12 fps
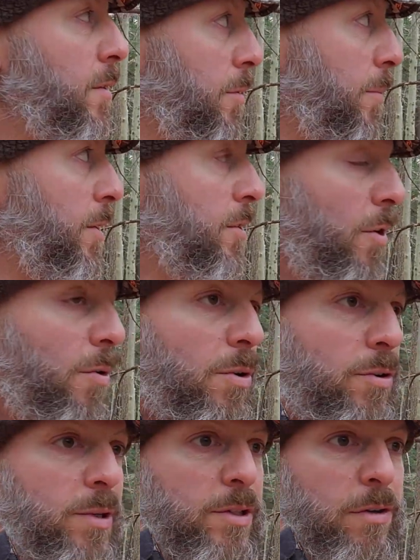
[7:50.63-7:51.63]
There's a bunch of
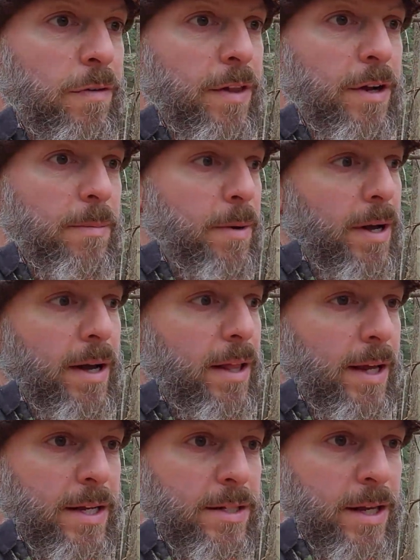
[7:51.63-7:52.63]
oak trees over there,
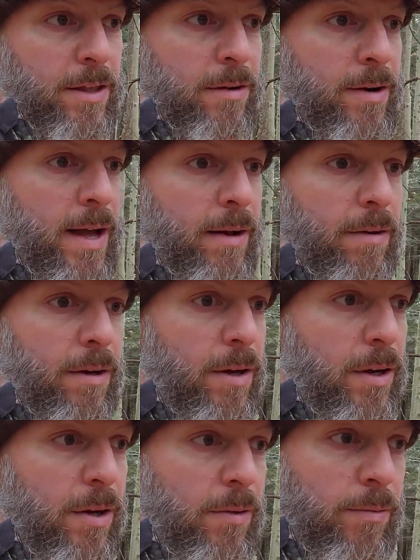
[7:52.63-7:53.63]
but like I said, they're not
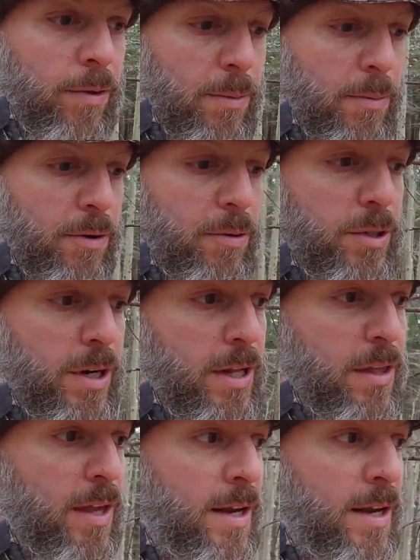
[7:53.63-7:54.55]
really producing